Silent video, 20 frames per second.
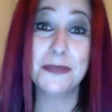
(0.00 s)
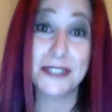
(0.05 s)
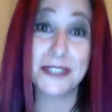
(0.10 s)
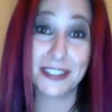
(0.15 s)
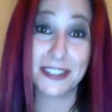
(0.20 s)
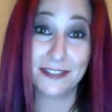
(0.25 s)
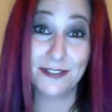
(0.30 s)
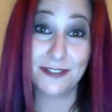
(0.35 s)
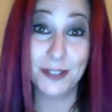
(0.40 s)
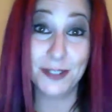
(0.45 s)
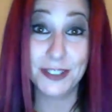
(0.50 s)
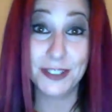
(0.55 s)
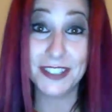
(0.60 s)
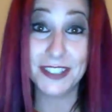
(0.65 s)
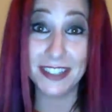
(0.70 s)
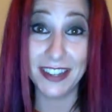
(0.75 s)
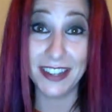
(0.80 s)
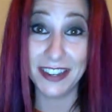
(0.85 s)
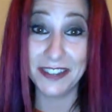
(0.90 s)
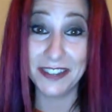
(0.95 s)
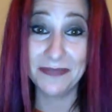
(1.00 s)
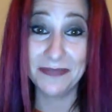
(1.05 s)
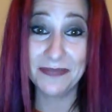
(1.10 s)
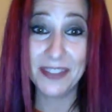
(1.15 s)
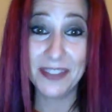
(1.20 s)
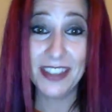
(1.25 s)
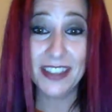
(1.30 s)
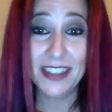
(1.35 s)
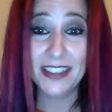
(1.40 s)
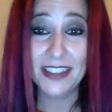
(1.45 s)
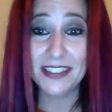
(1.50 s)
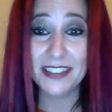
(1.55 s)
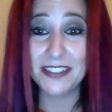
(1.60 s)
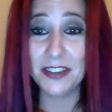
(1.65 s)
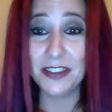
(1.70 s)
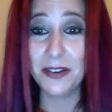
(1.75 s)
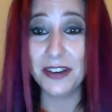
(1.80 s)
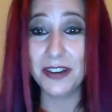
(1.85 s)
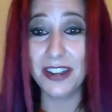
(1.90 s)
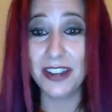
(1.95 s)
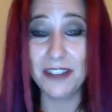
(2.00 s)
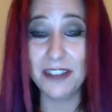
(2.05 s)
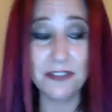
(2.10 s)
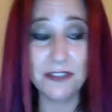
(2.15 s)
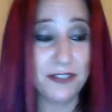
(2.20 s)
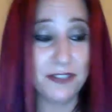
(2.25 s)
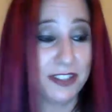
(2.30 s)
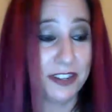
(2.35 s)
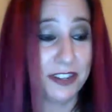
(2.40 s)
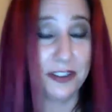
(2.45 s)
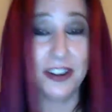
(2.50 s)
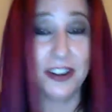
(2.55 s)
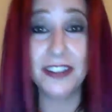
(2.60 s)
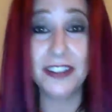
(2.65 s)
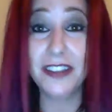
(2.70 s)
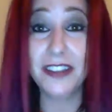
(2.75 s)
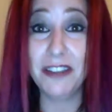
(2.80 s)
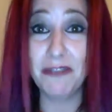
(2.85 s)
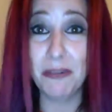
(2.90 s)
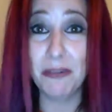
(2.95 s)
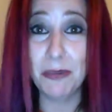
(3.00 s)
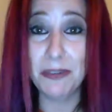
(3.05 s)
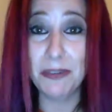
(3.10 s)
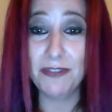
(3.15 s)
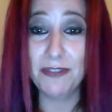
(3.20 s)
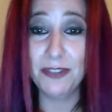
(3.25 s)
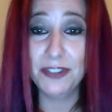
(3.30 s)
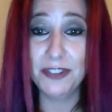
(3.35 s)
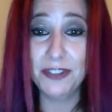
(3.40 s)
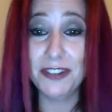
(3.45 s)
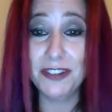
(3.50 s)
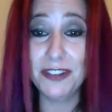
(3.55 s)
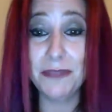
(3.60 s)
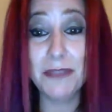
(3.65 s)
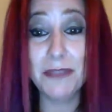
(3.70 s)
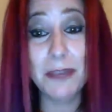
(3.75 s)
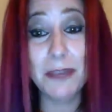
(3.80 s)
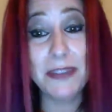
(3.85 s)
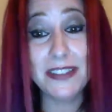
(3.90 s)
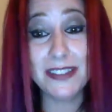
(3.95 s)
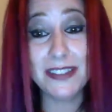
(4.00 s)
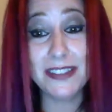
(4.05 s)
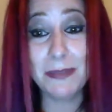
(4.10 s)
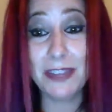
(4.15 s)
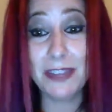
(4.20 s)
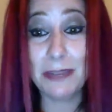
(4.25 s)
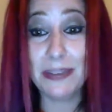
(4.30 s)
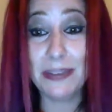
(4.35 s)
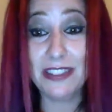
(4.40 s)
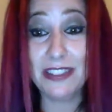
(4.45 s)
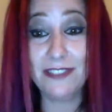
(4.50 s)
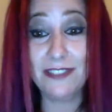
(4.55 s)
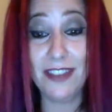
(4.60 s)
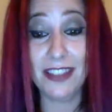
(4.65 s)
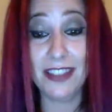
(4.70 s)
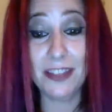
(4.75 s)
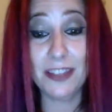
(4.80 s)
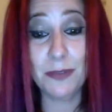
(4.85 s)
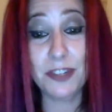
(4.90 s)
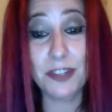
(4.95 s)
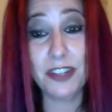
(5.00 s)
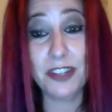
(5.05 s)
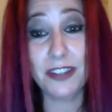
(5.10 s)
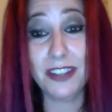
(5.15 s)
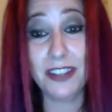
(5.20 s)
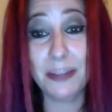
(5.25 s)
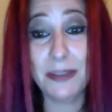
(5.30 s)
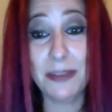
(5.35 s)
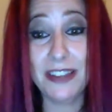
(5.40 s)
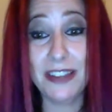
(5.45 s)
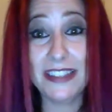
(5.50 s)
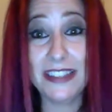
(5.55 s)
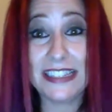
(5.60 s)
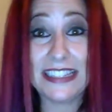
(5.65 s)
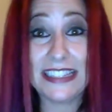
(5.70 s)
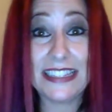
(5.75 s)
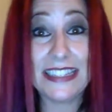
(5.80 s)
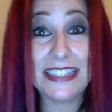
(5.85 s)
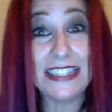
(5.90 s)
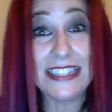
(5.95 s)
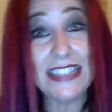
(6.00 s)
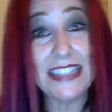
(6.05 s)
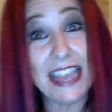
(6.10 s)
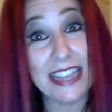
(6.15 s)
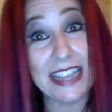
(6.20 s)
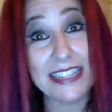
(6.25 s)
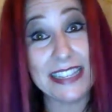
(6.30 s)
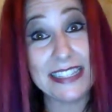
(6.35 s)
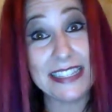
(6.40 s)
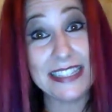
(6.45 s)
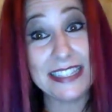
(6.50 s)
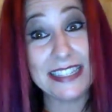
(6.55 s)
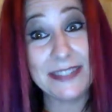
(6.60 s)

is full tonight. So, and I have a feeling our online room will be full too. Maybe it's something about the fact that we're talking about sex